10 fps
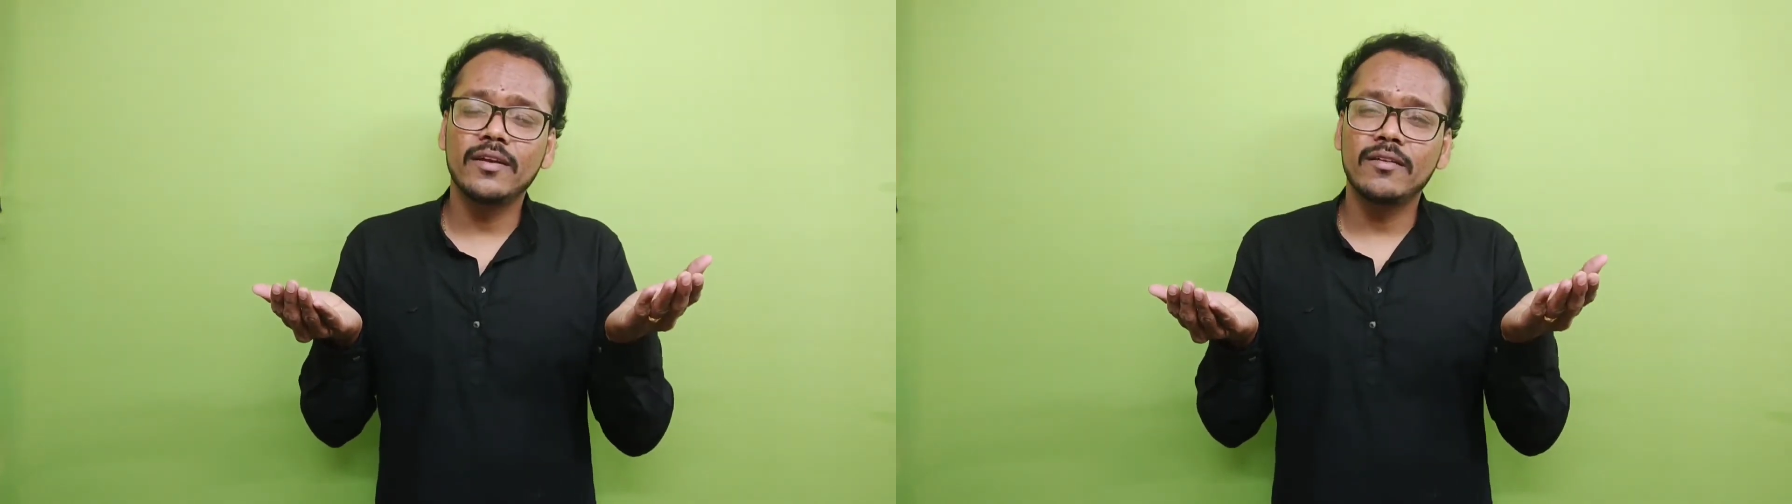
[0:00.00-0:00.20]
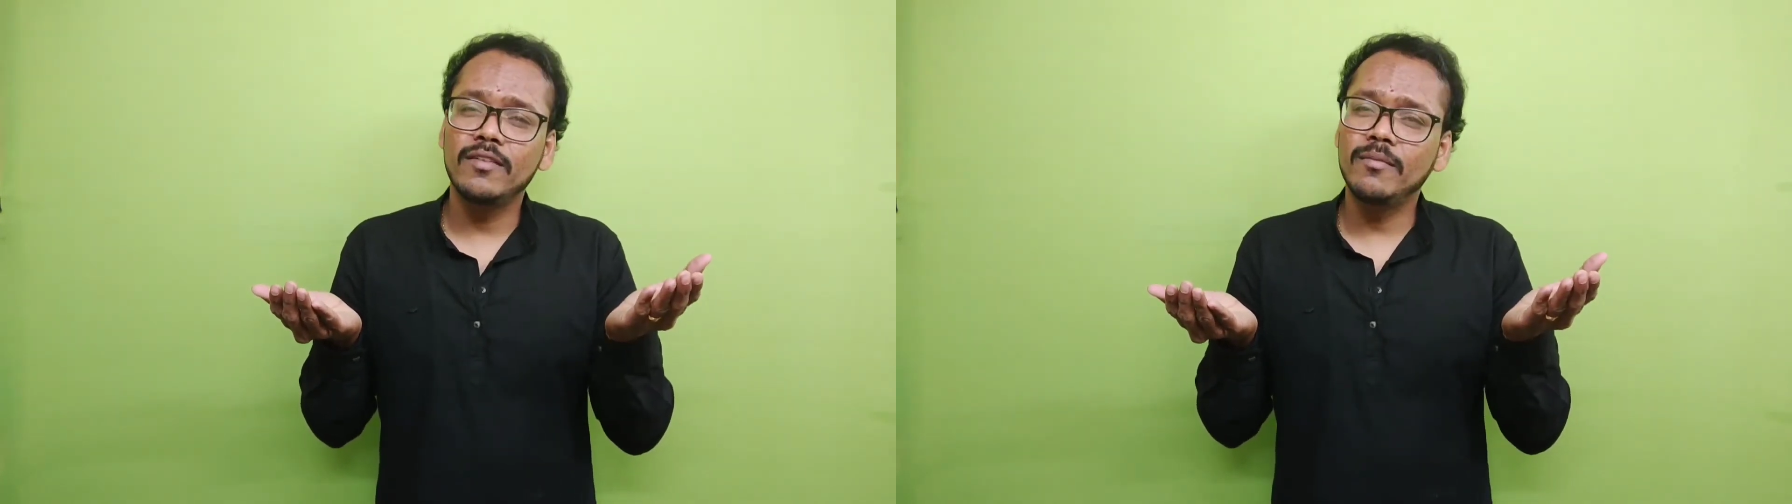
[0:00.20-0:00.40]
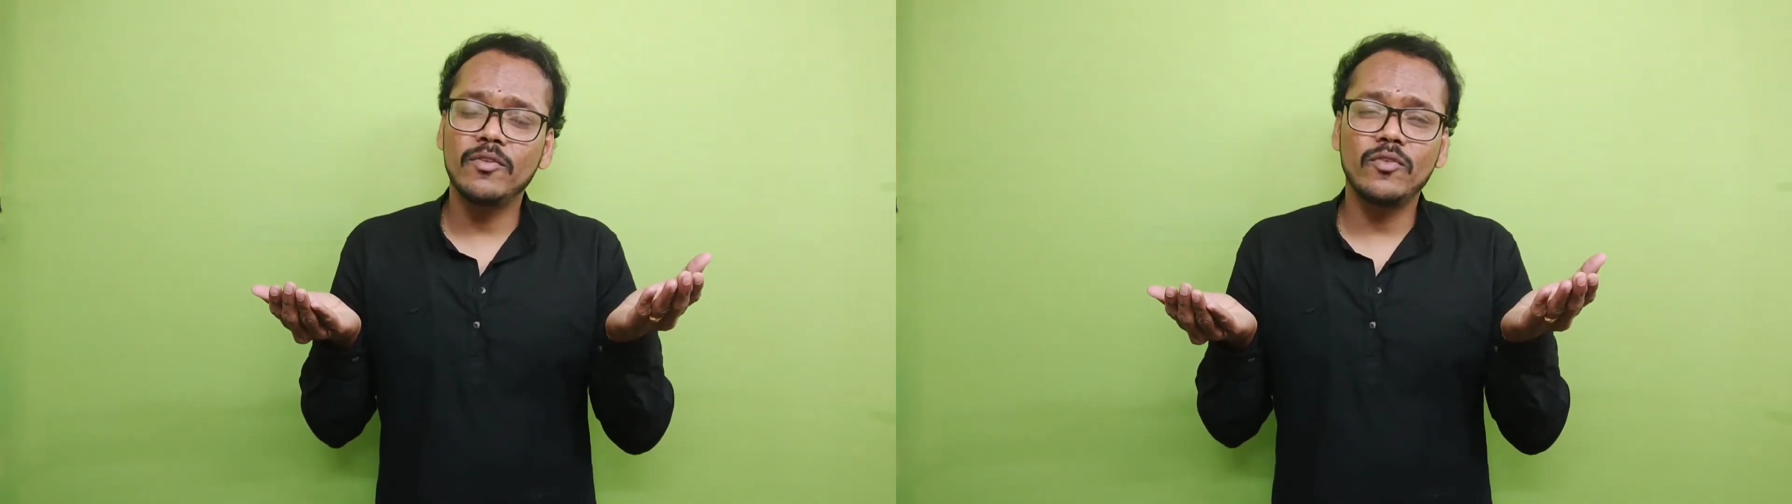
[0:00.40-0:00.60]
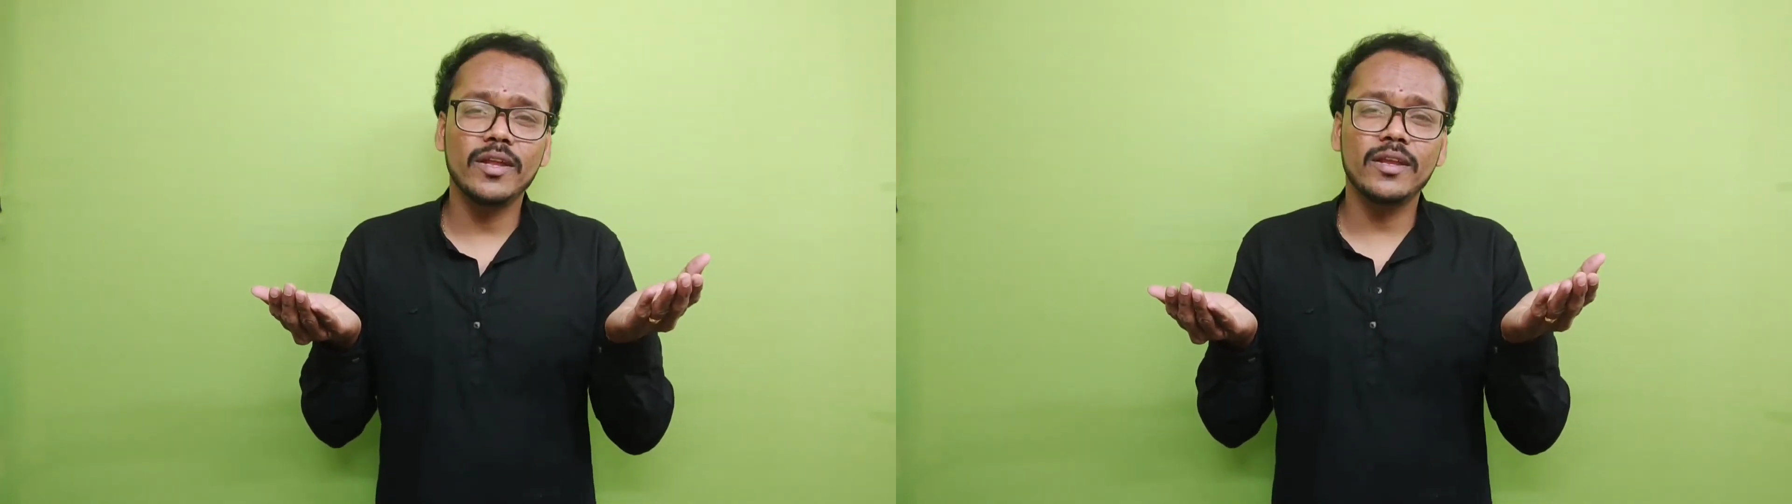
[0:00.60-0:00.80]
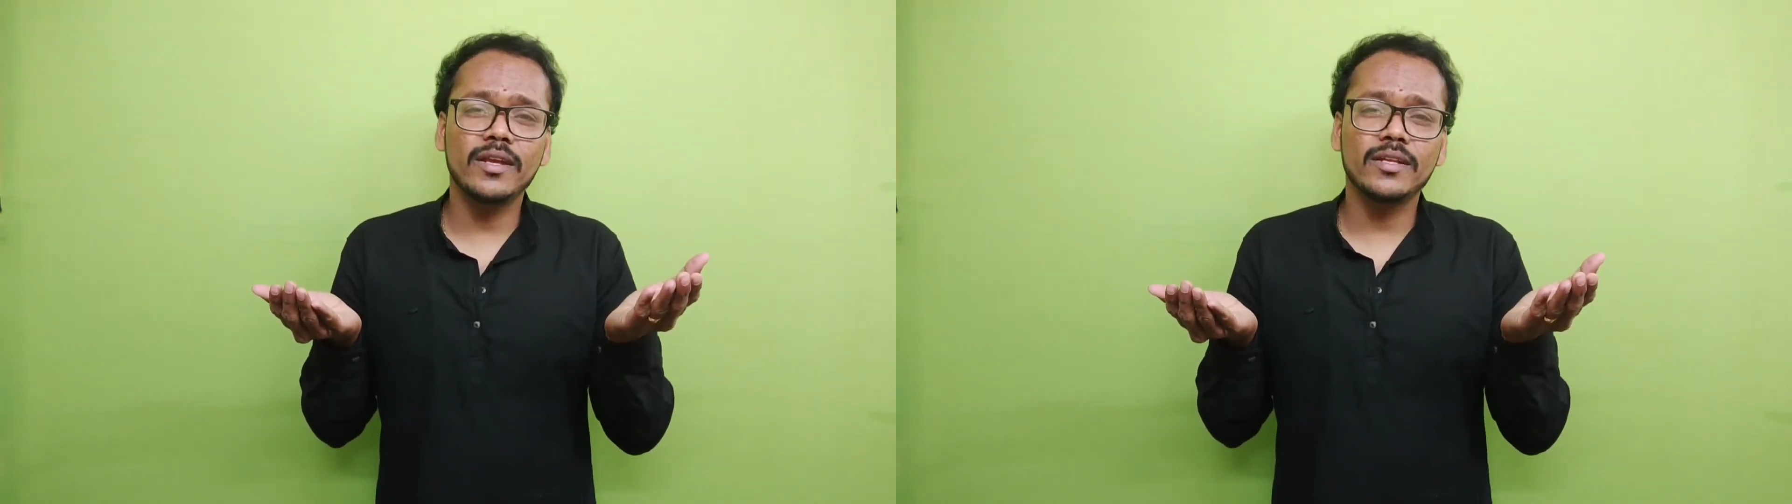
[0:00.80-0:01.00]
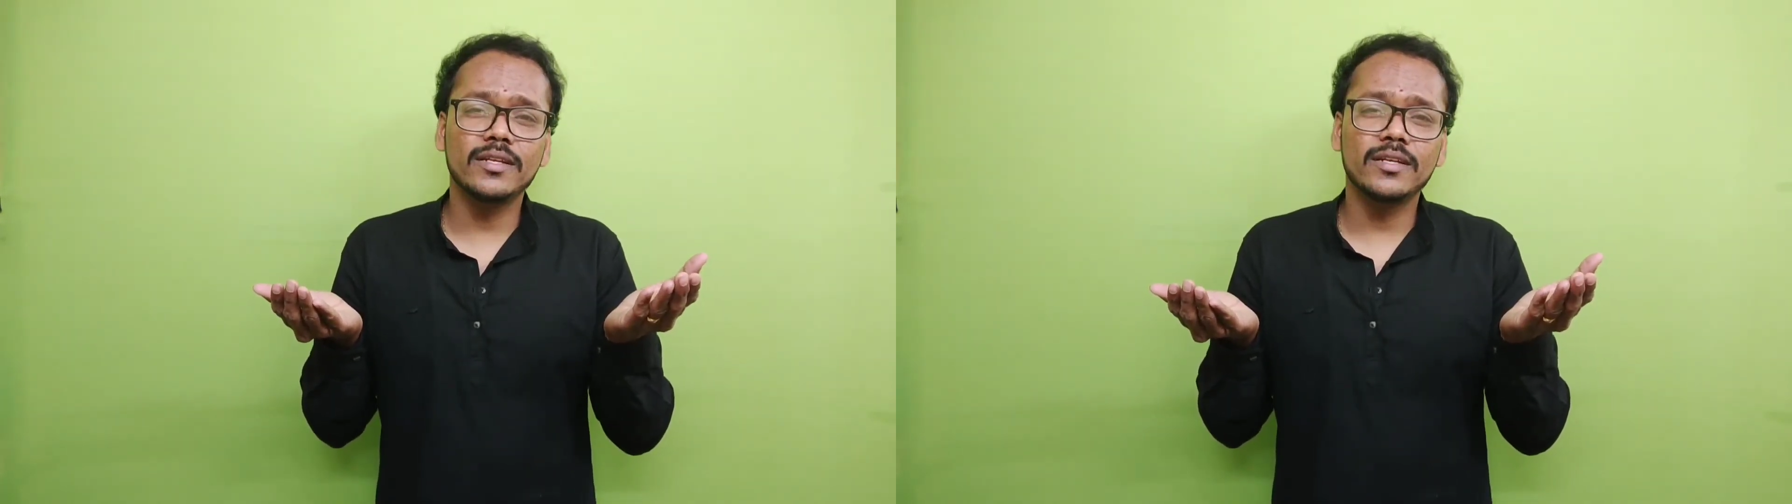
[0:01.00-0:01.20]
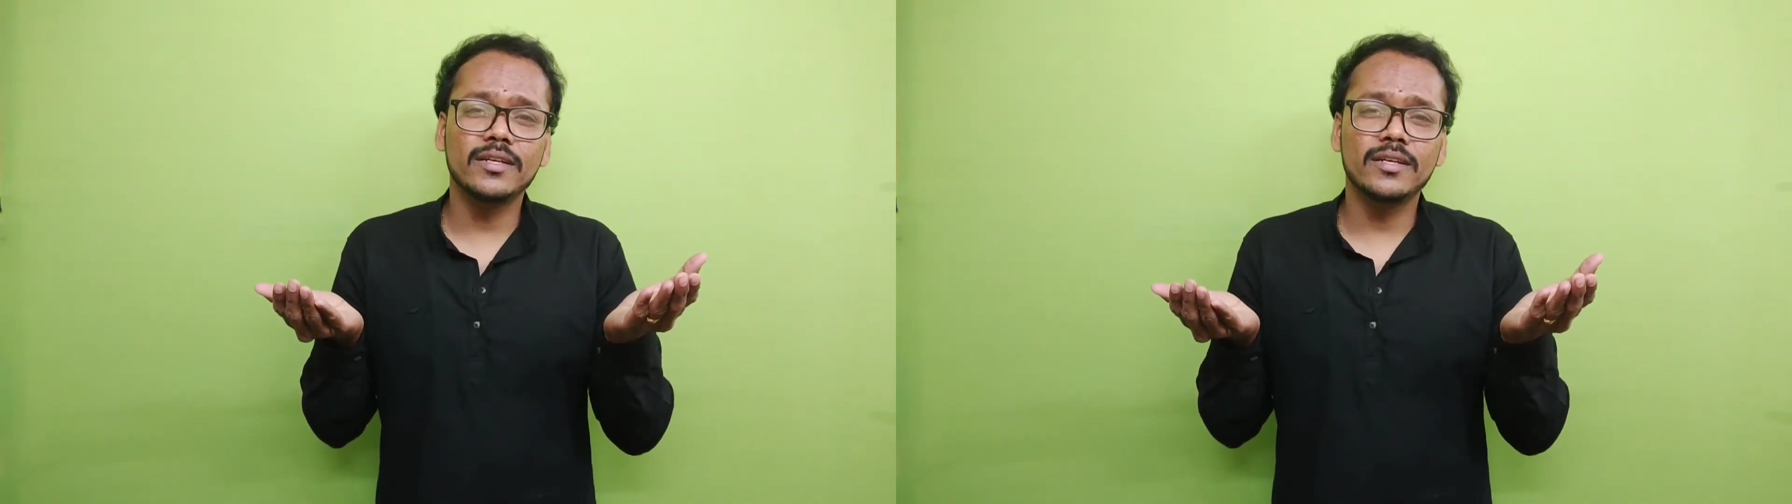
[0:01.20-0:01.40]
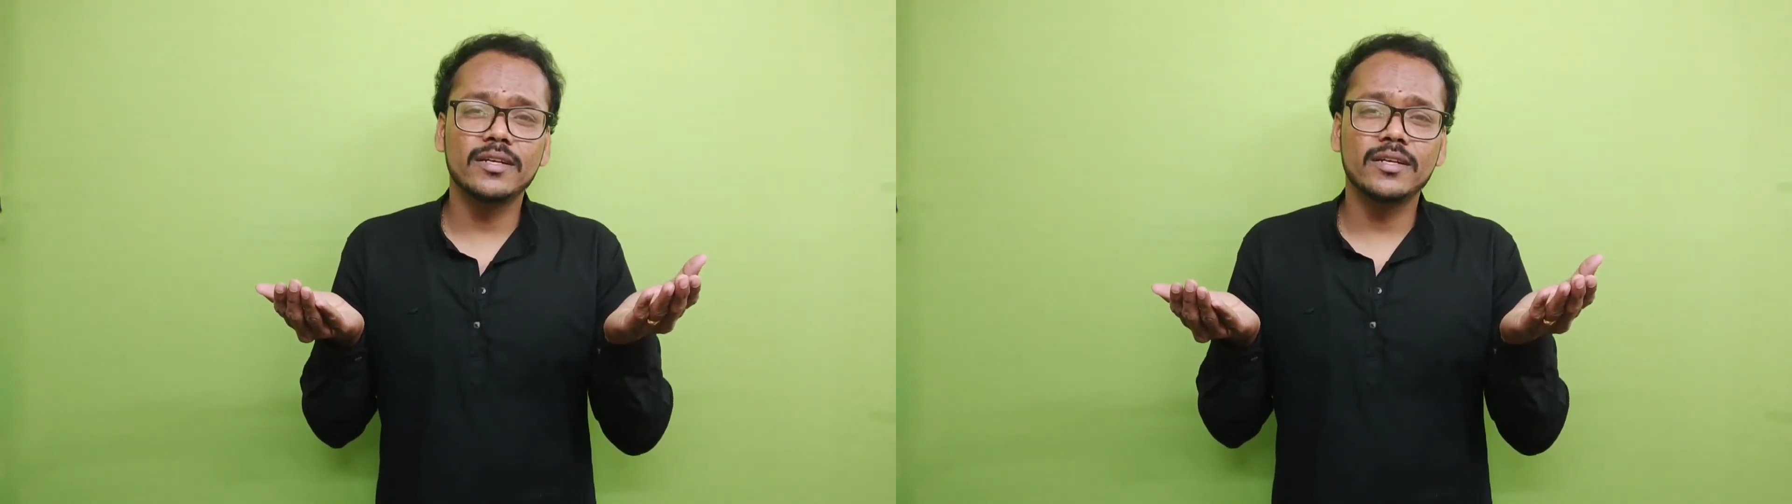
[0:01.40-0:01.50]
will be variated,